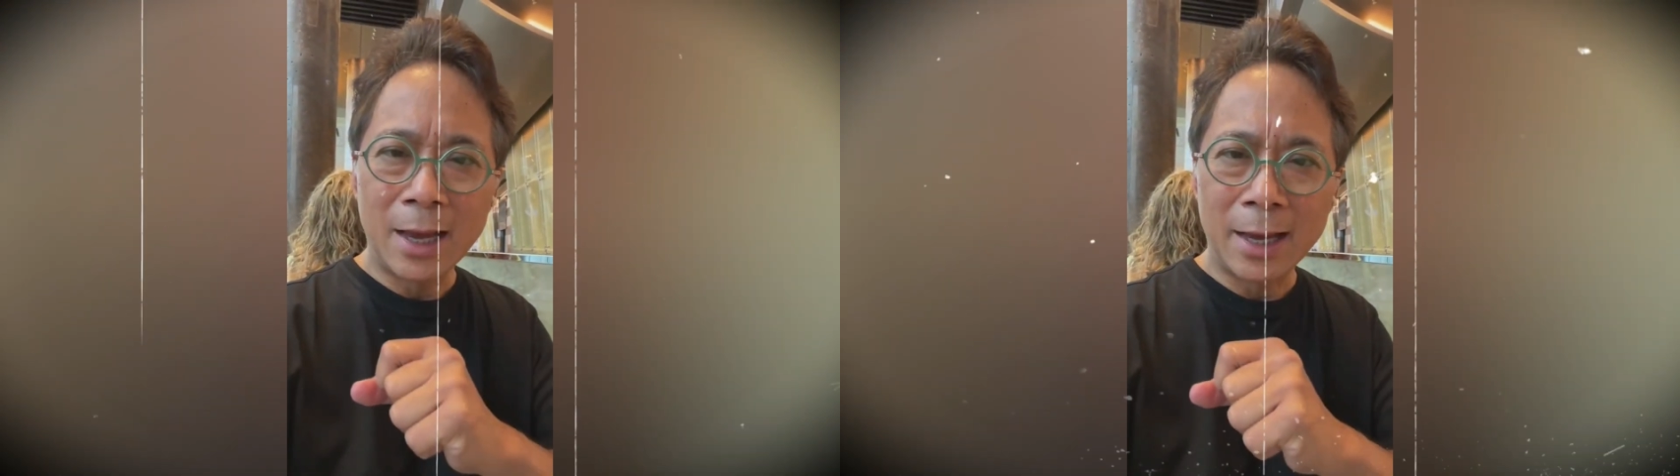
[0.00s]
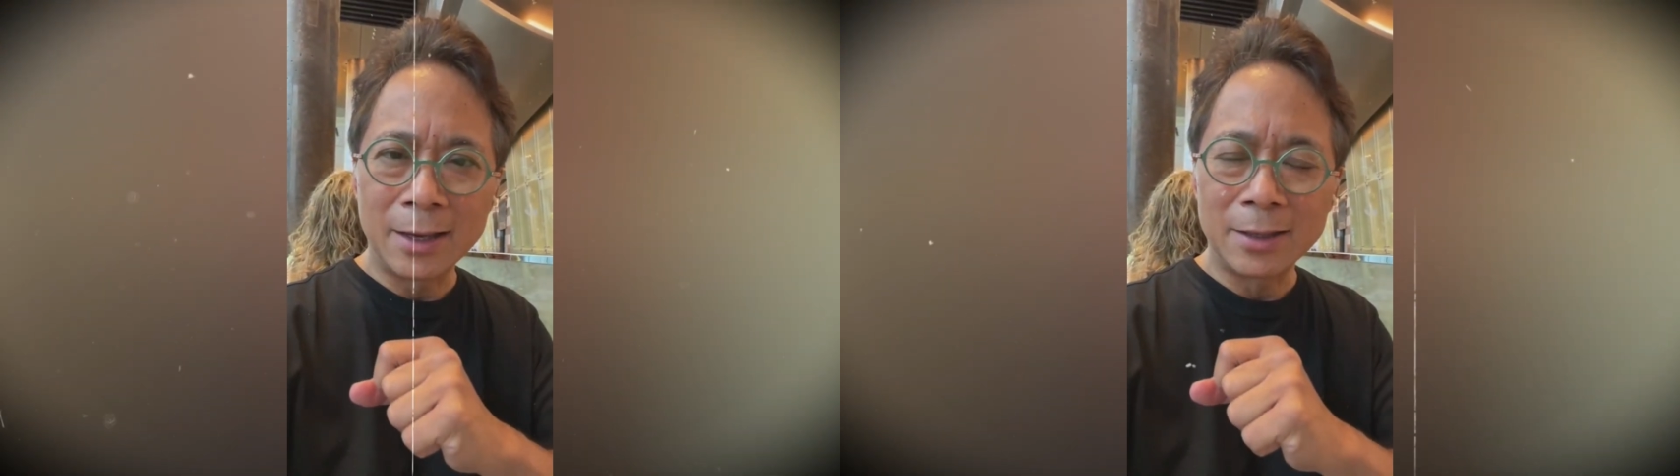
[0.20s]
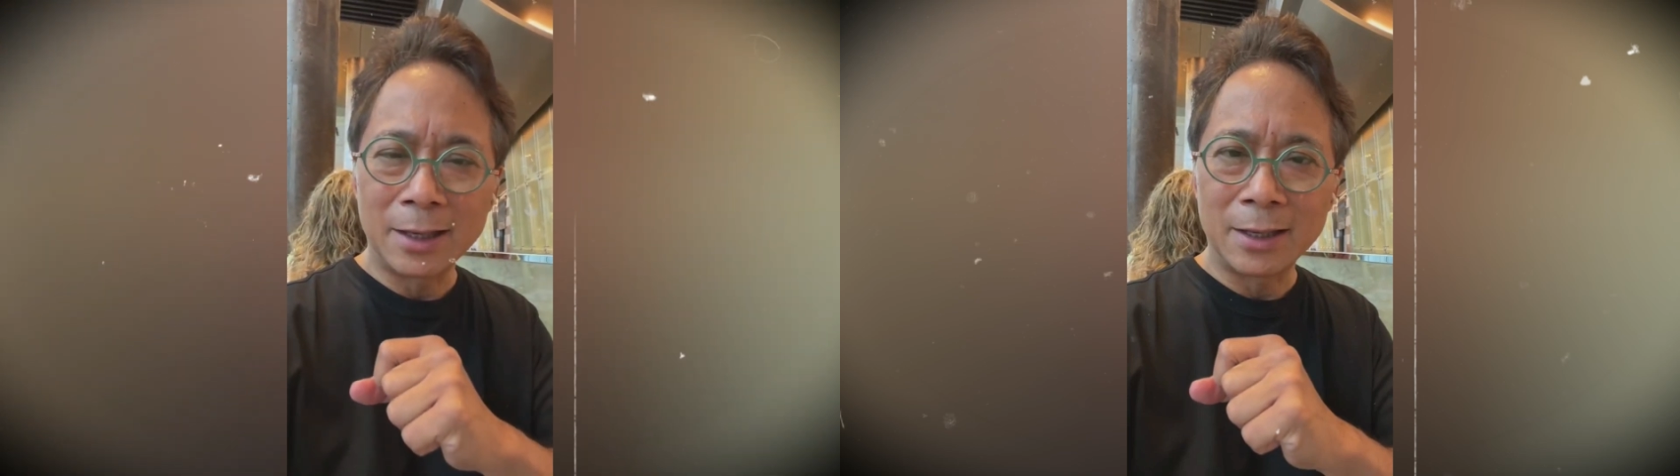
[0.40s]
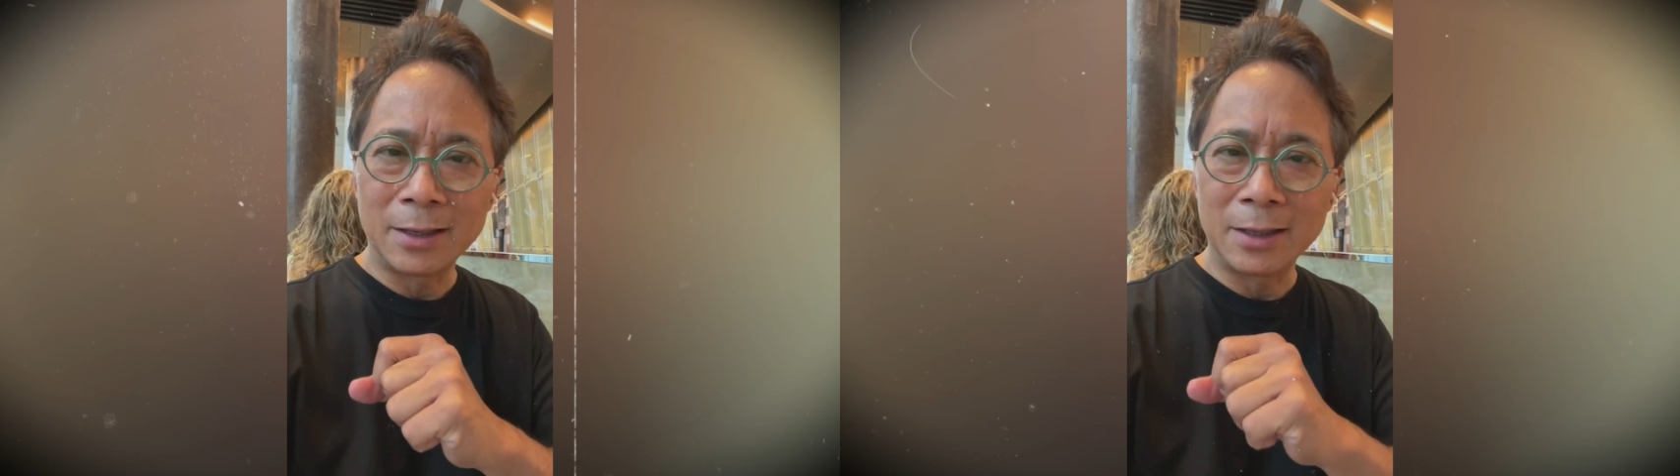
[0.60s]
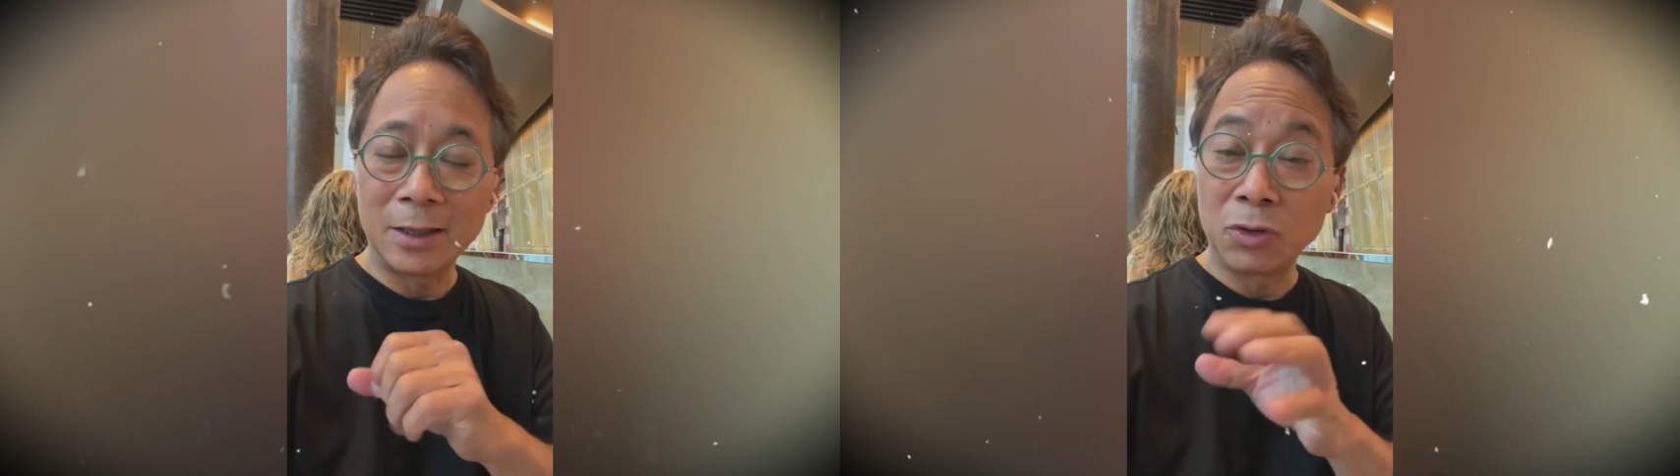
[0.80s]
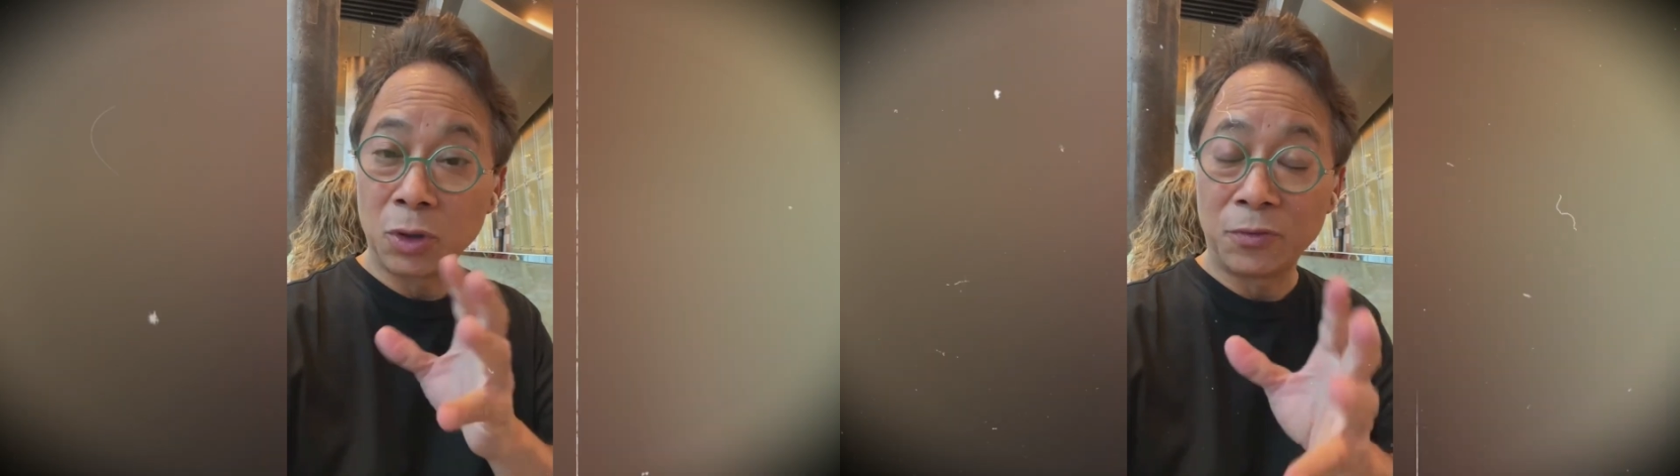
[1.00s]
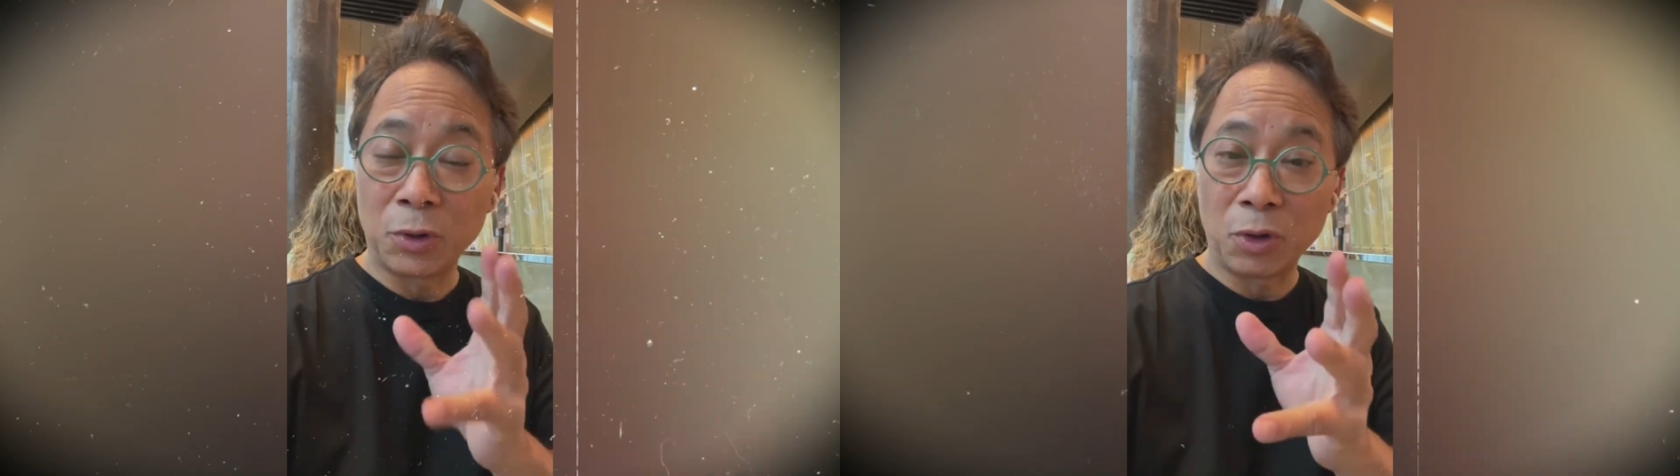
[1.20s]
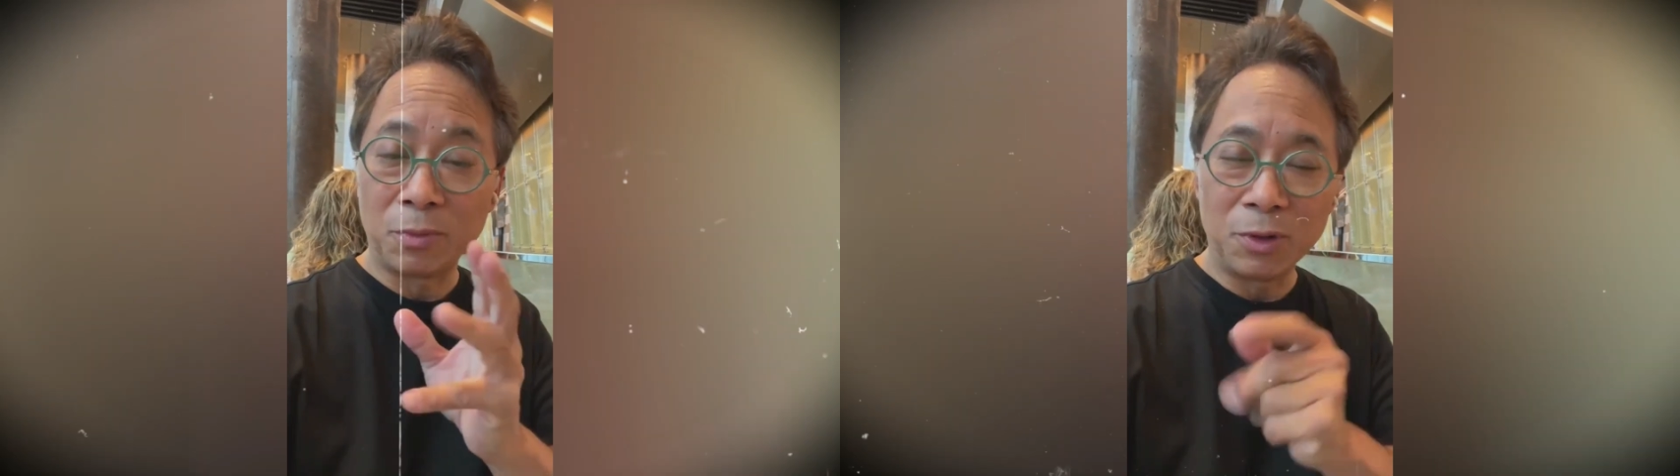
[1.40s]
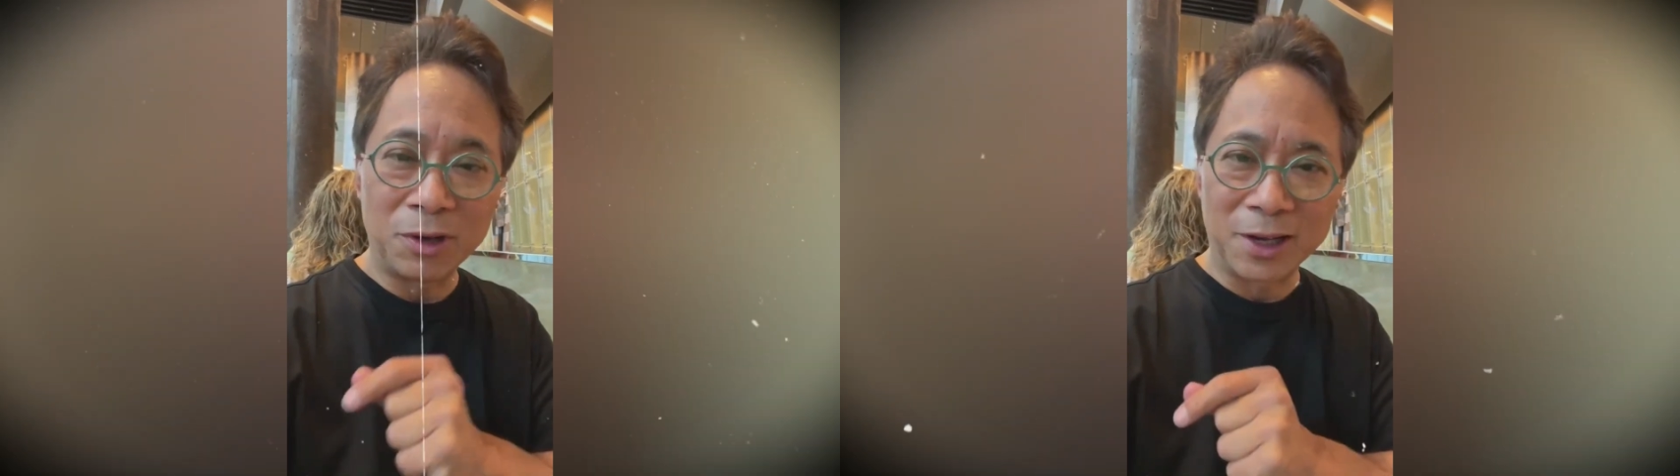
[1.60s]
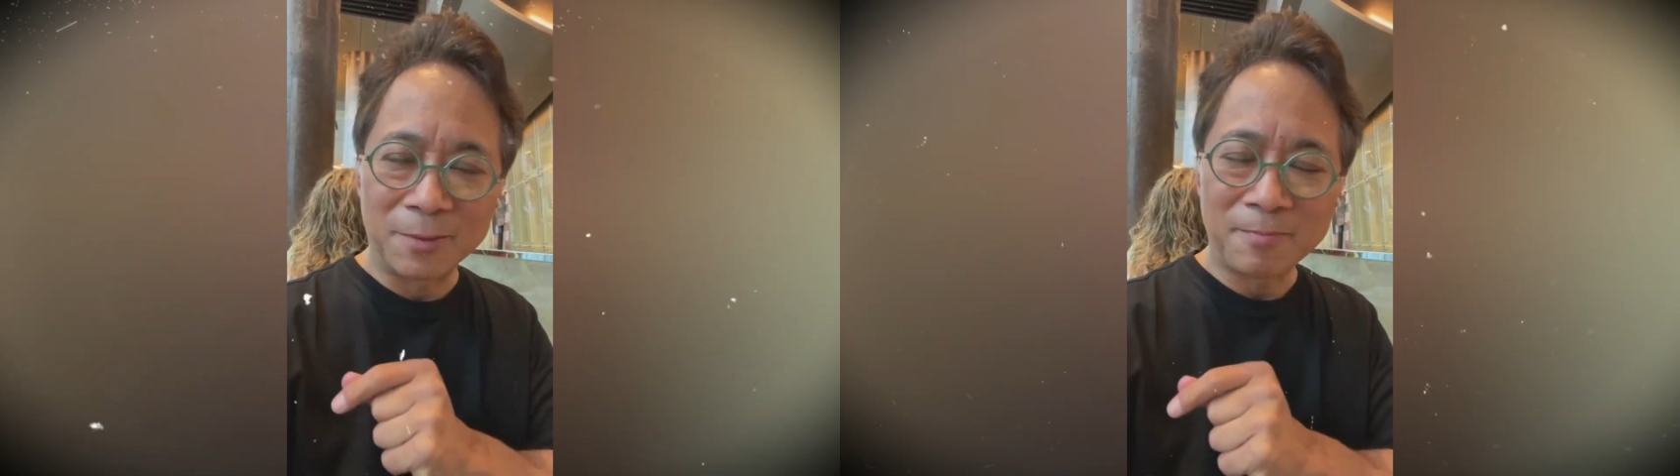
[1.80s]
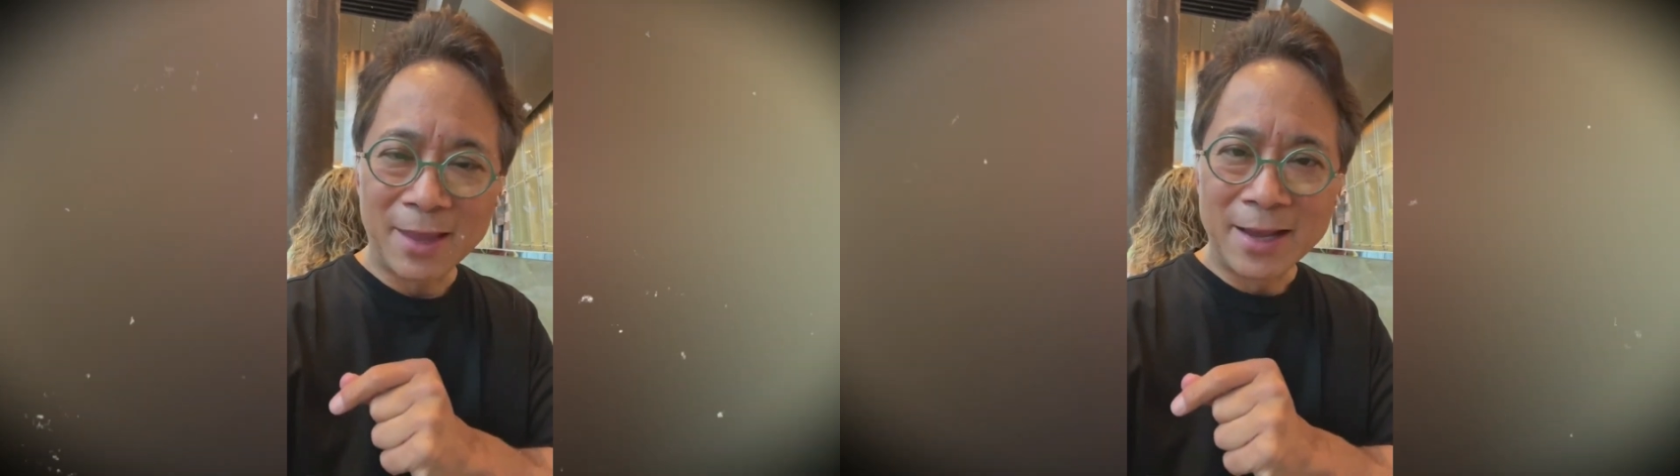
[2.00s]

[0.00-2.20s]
and it's good for your immunity.